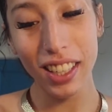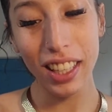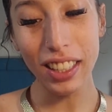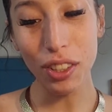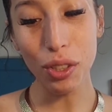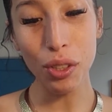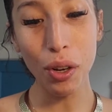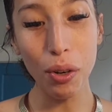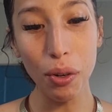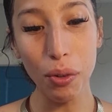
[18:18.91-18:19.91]
Like there's
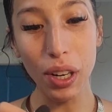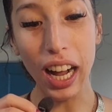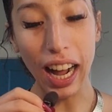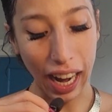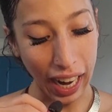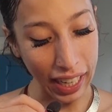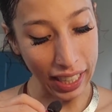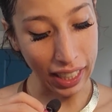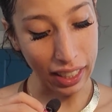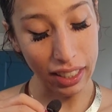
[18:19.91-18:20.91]
no
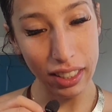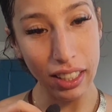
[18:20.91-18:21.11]
hiding it,